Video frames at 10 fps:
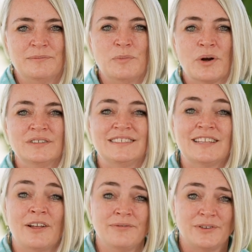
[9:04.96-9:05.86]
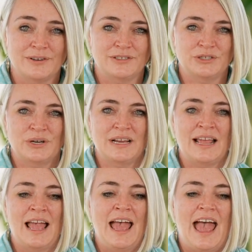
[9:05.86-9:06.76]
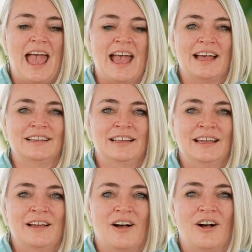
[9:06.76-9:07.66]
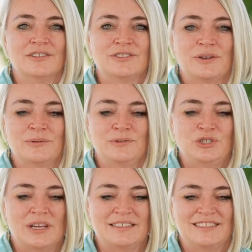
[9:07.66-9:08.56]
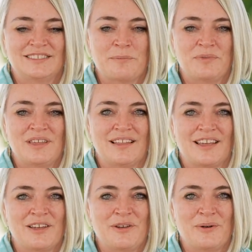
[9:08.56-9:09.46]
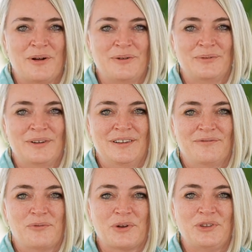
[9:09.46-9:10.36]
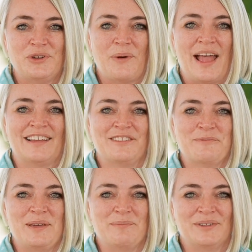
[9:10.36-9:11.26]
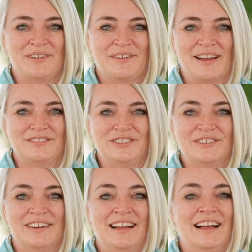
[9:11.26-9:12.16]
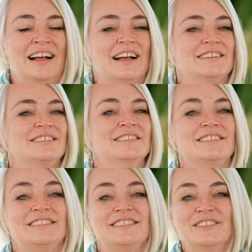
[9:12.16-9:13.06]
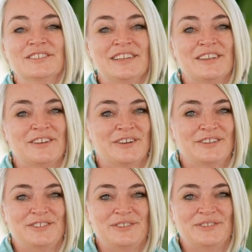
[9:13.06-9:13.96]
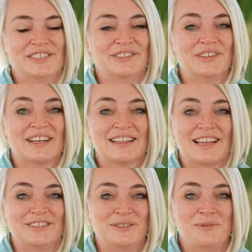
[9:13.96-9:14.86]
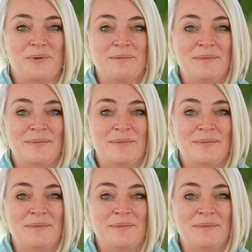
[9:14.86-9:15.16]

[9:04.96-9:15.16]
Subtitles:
more self-nurturing, and also just something that can grow for you and the people around you? I sincerely encourage you to look at that two-way